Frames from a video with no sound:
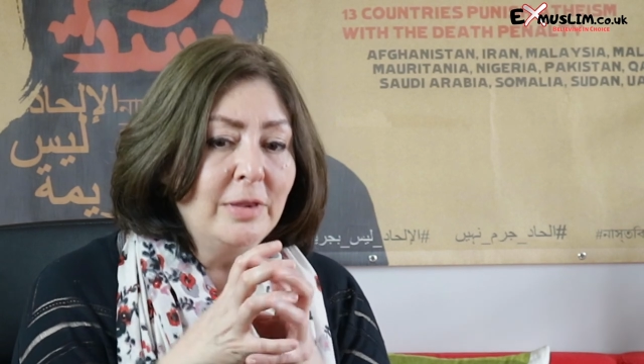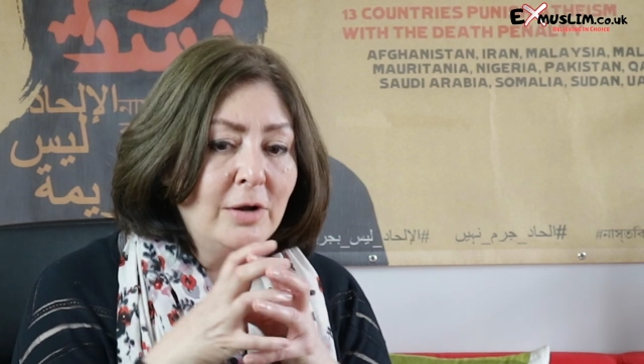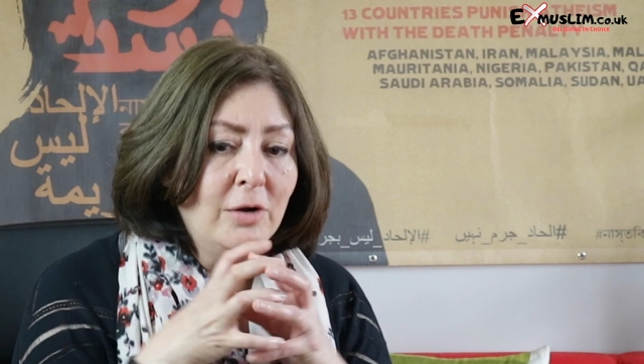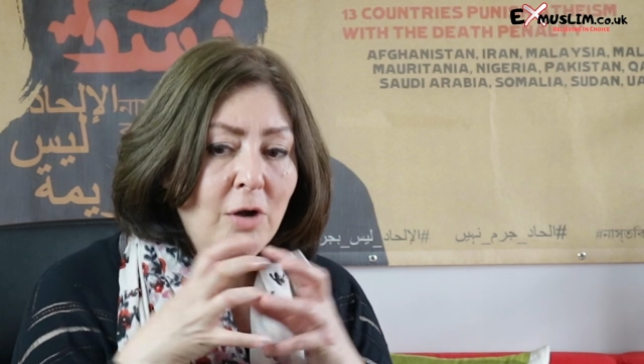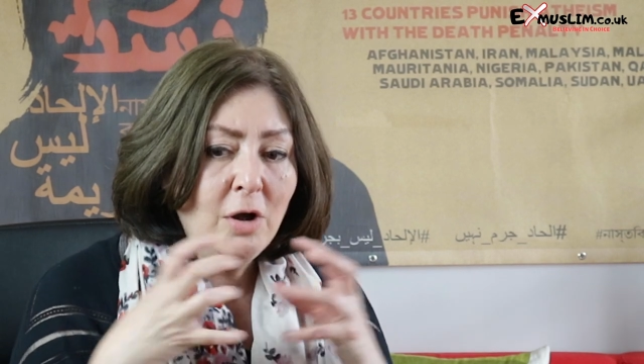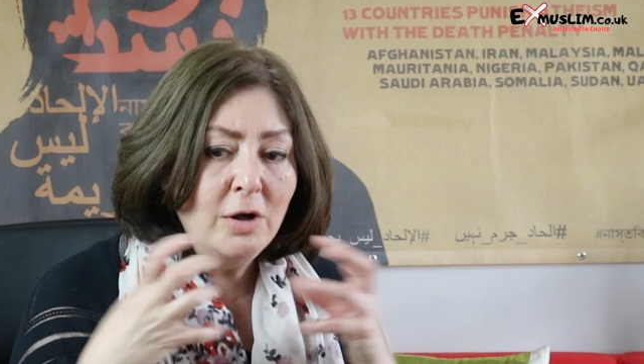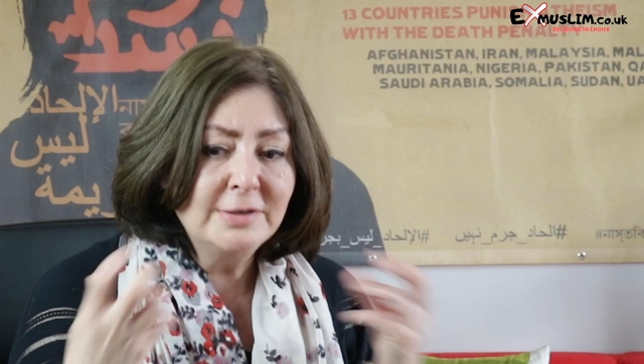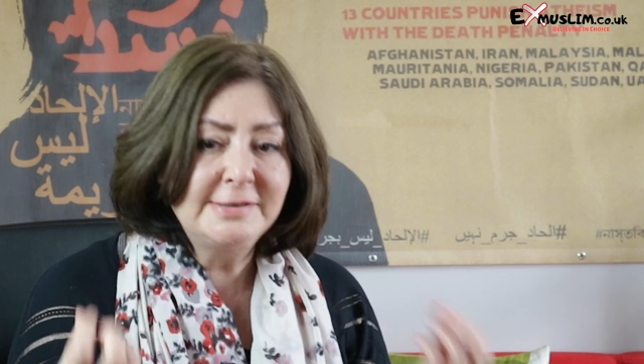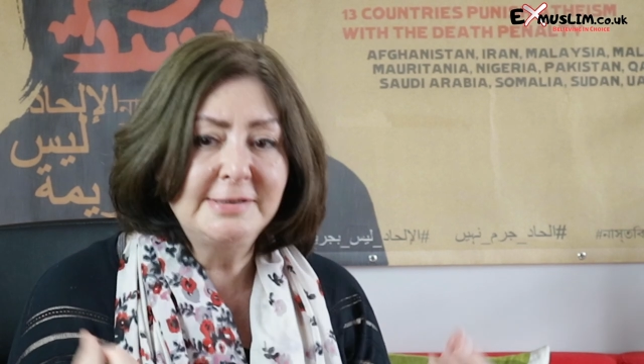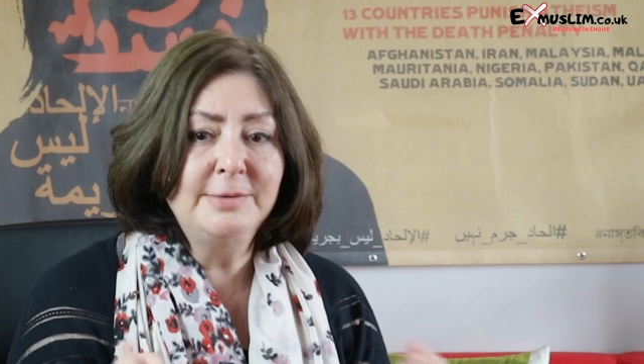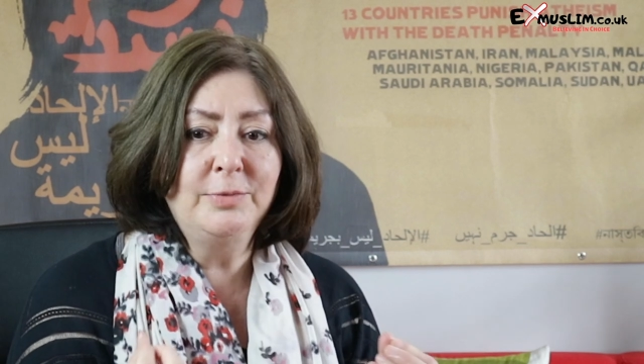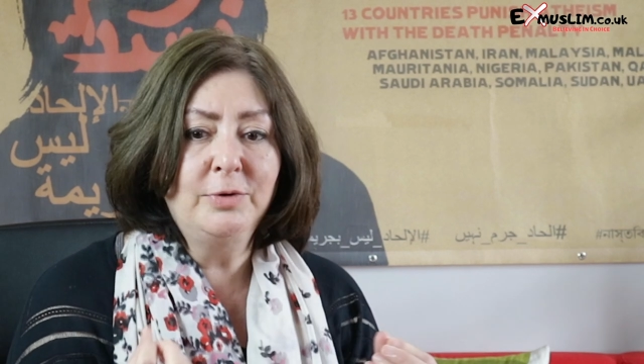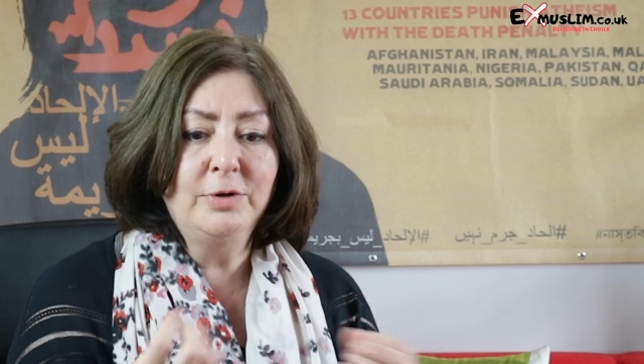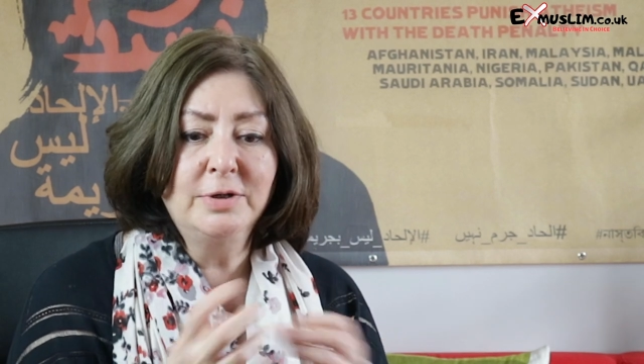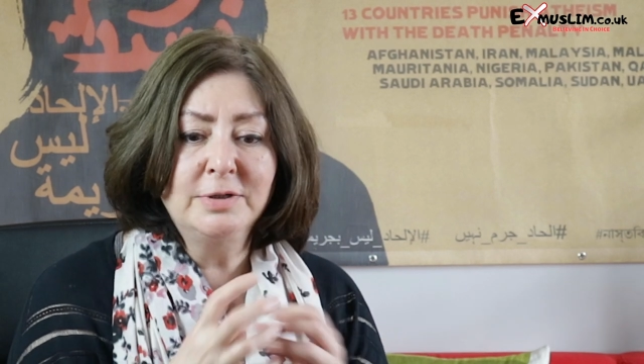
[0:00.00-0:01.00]
I mean, they're
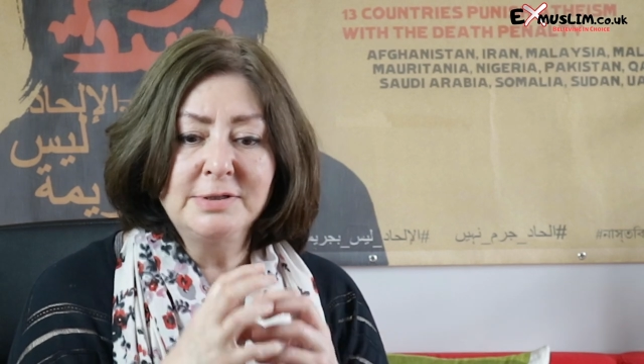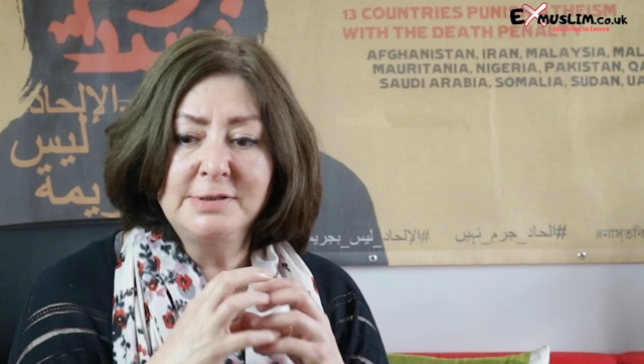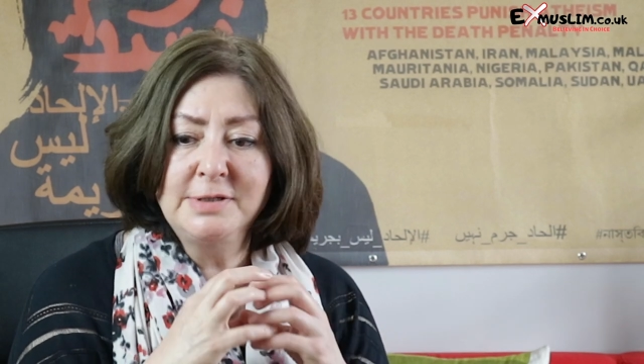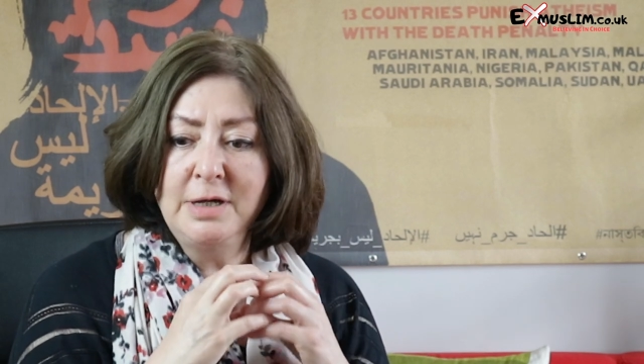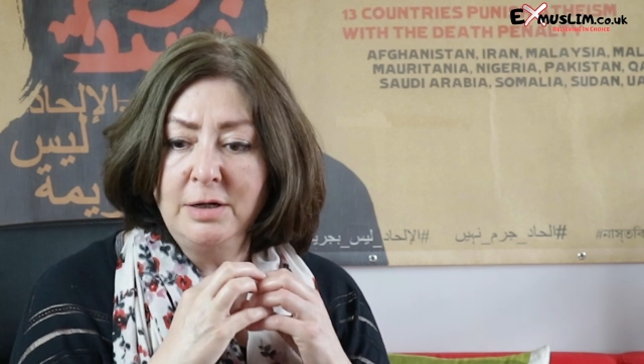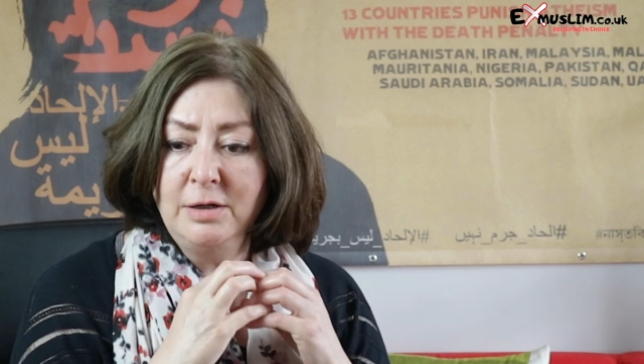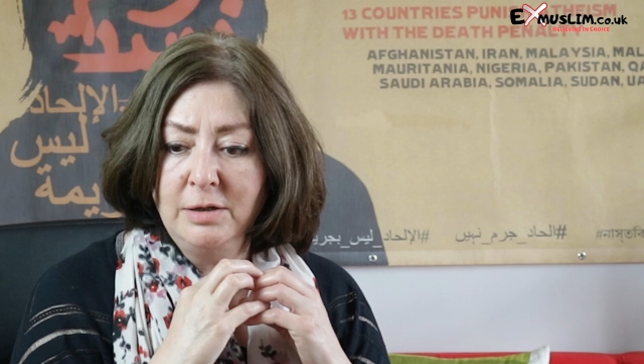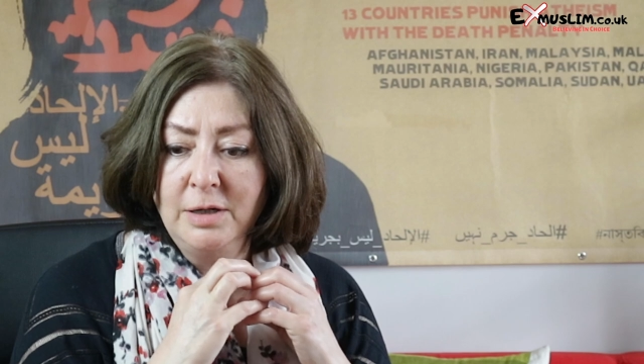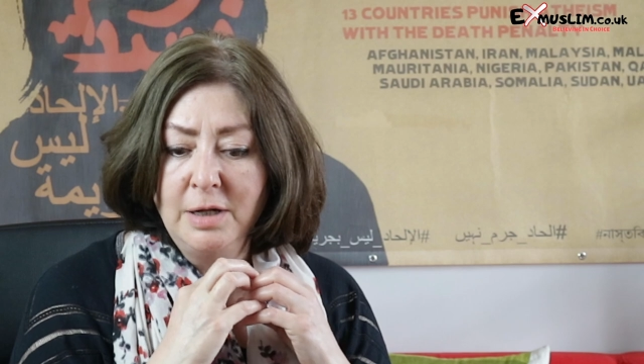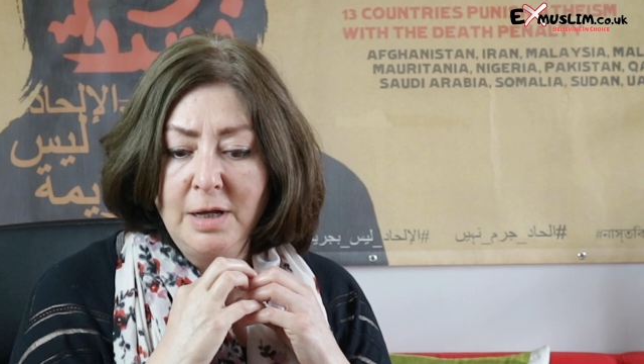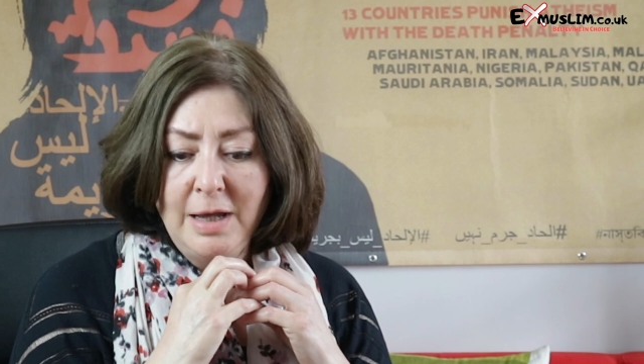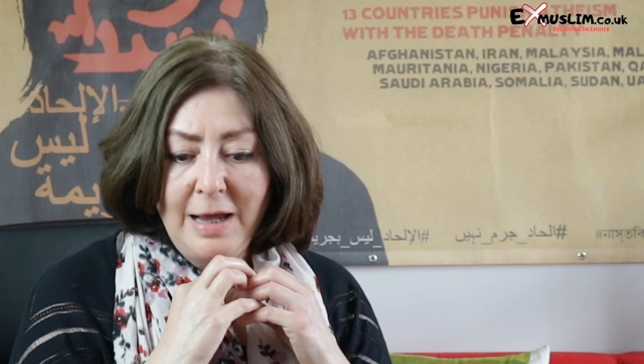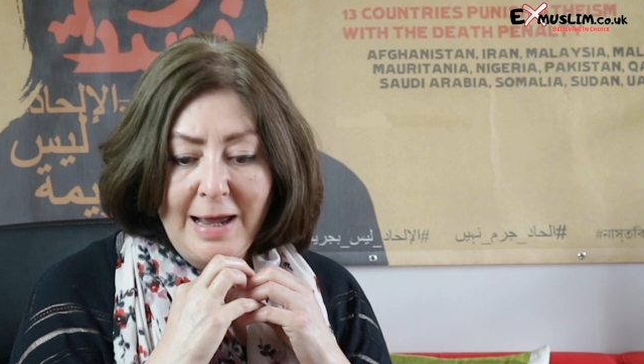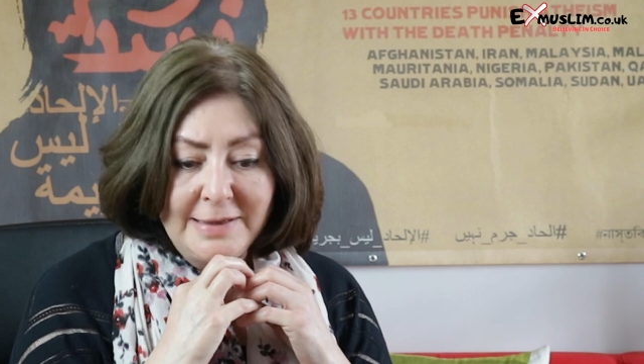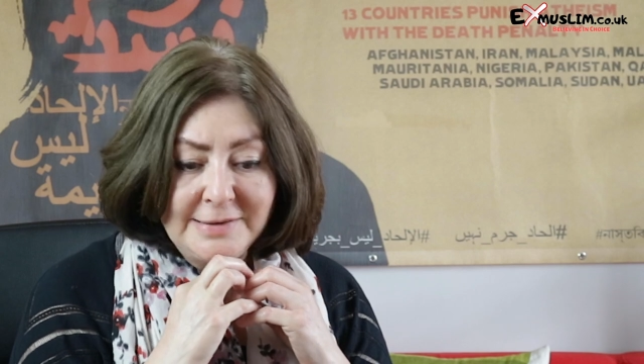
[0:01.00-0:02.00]
oxymorons, they're